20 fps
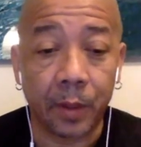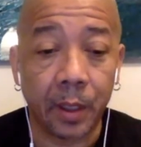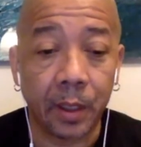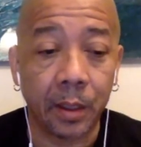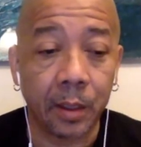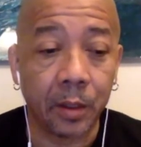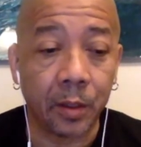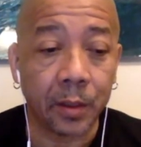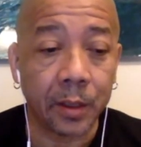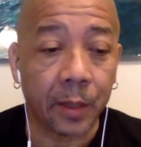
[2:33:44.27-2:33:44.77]
It
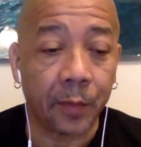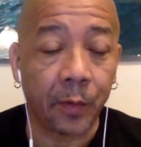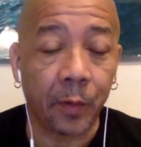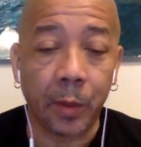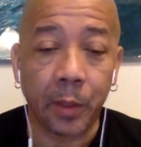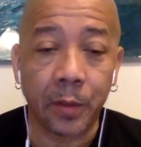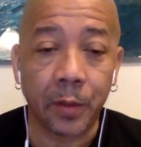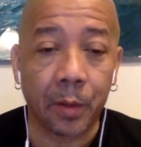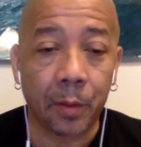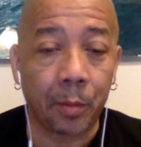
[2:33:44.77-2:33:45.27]
does have to be
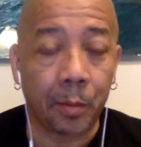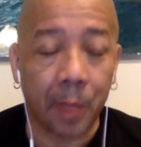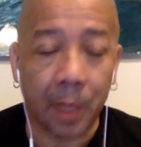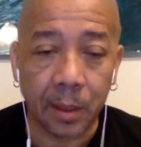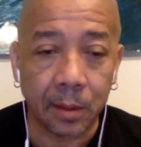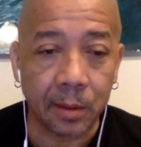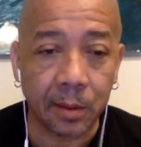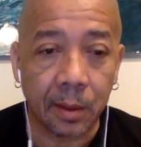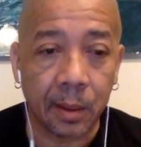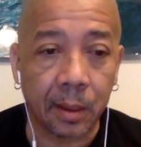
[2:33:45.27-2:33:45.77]
some bad
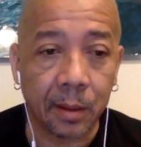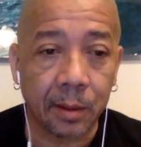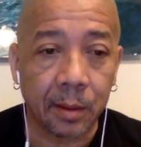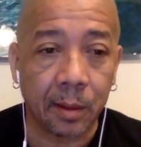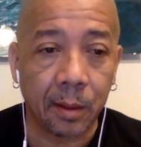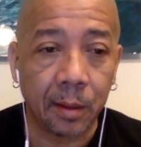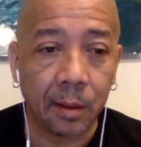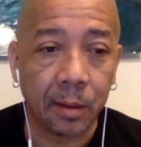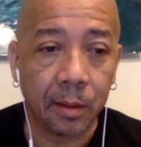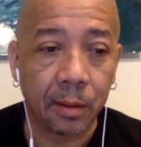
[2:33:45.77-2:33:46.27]
selector
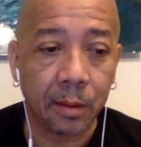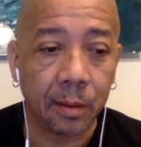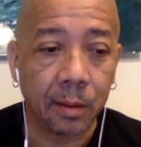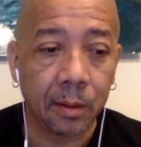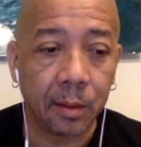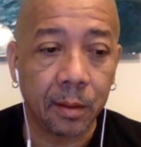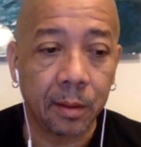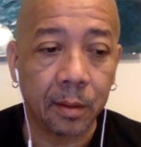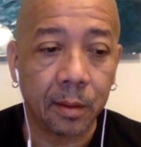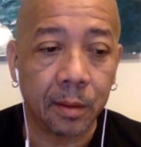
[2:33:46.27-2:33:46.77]

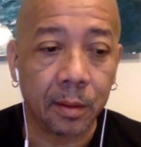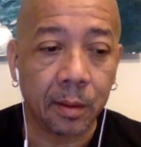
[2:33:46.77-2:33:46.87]
mm-hmm.